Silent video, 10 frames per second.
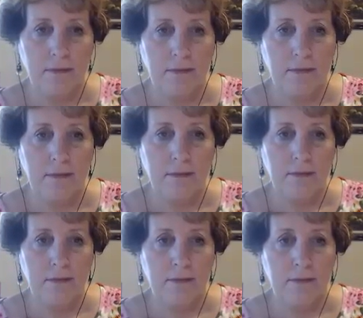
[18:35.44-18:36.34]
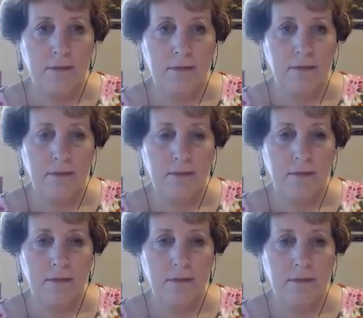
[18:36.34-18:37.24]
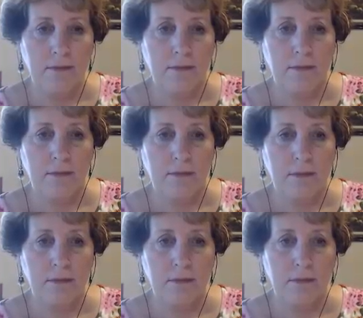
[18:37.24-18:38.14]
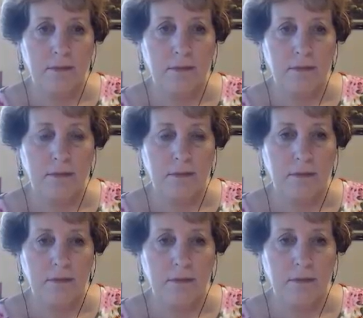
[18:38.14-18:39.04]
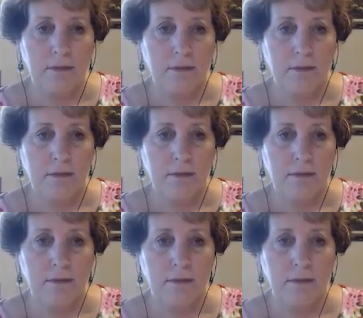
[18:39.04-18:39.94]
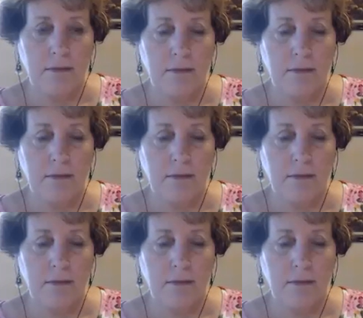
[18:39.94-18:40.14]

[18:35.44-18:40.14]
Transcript: (silent)